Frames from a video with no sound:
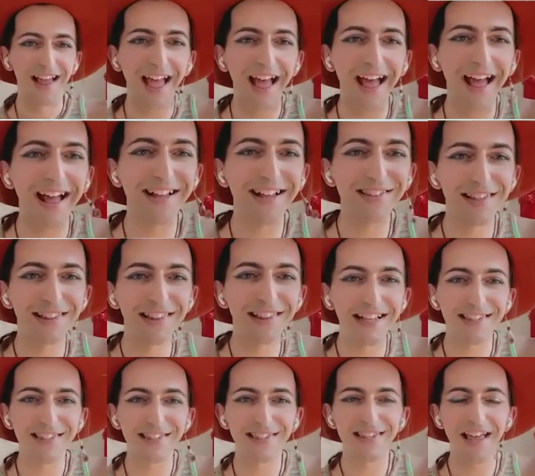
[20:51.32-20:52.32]
And
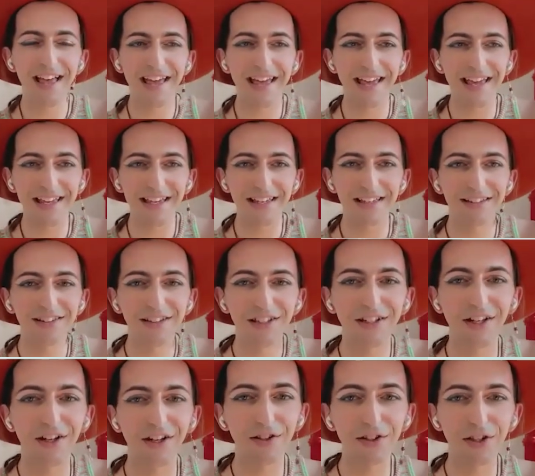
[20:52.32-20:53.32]
let's say,
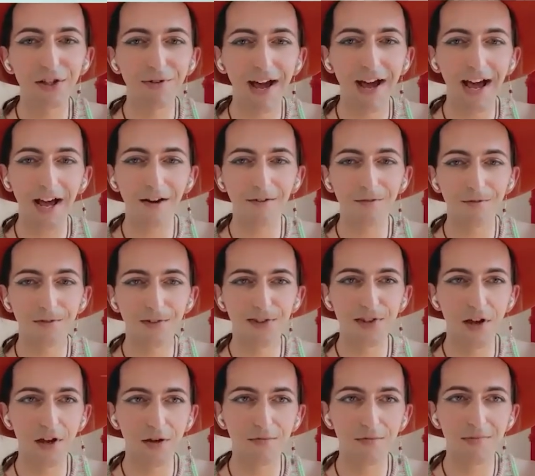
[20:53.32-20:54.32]
you have
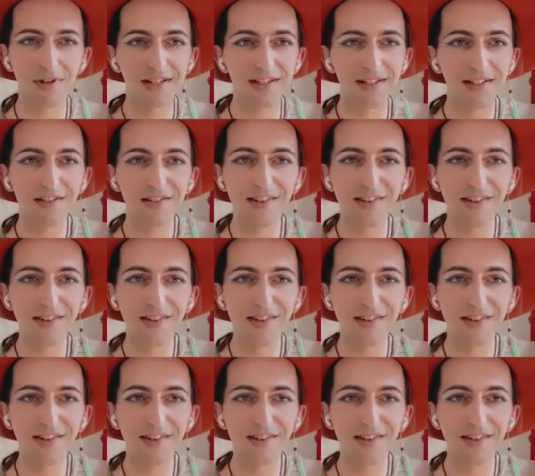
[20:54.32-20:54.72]
some